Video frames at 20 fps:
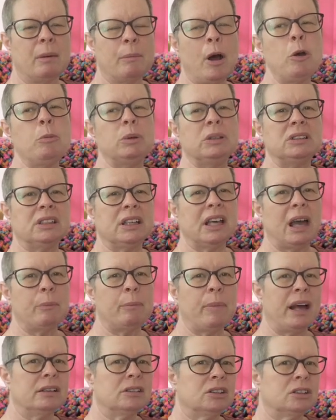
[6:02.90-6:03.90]
I'm hoping to get
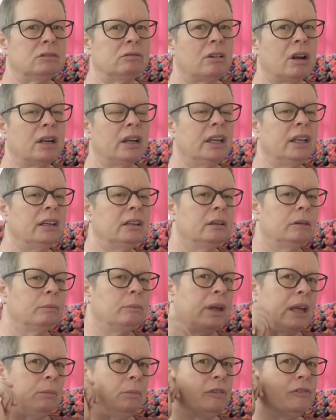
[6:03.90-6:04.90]
back to running
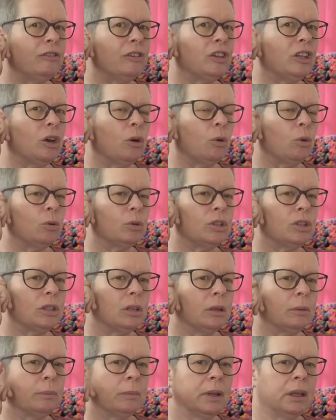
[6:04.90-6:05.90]
maybe for the
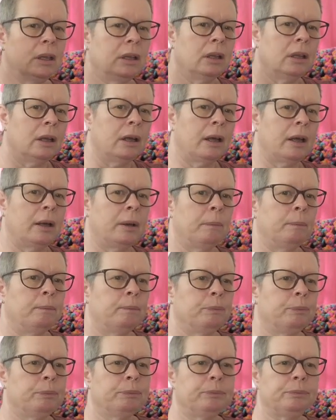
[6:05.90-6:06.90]
autumn. Um,
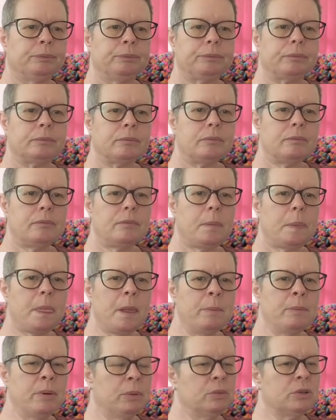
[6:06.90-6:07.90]

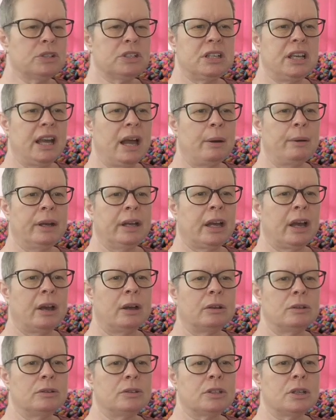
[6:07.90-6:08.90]
but we'll see how it
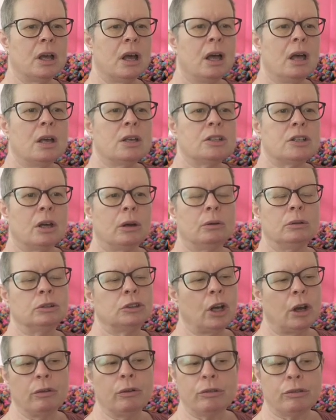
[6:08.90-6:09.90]
goes. So
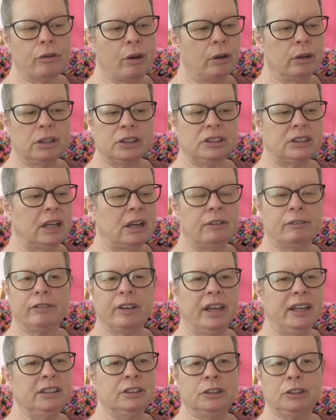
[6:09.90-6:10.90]
don't throw yourself
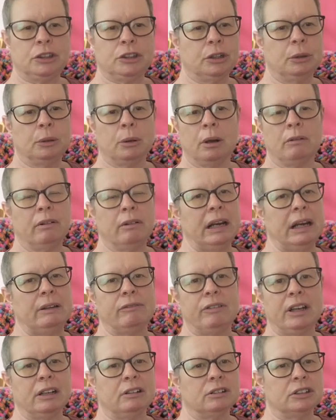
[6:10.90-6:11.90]
into a really
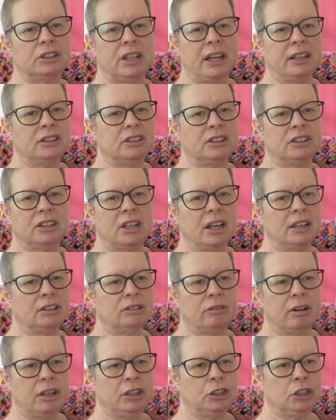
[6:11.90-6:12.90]
vigorous
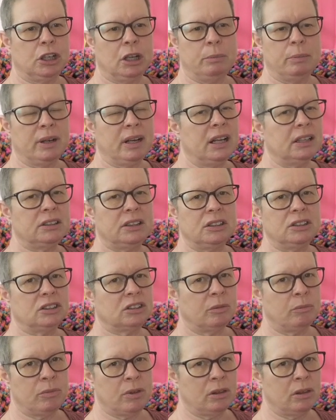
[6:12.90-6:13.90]
exercise regime unless it's
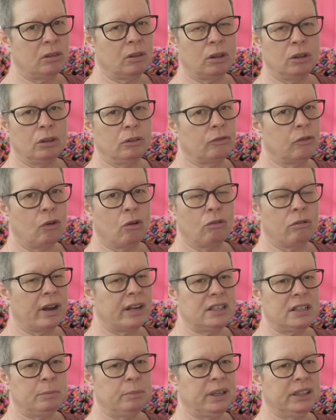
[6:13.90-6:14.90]
something that you've
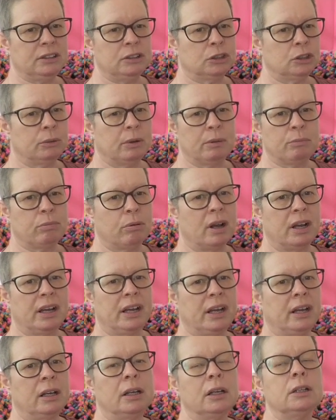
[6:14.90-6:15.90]
already been doing
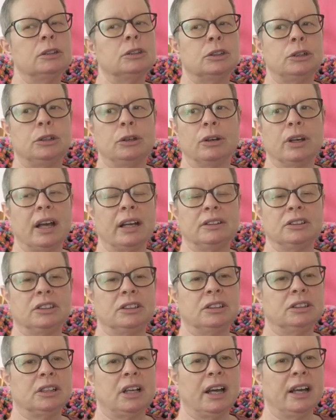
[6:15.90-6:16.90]
prior to your
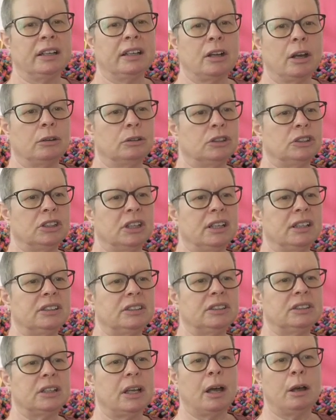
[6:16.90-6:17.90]
cancer
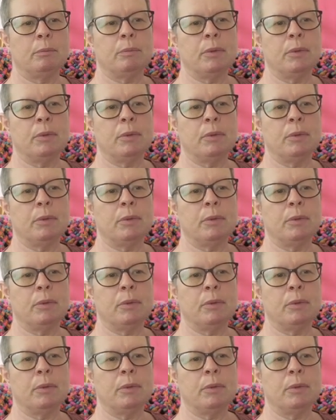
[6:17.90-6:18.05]
diagnosis.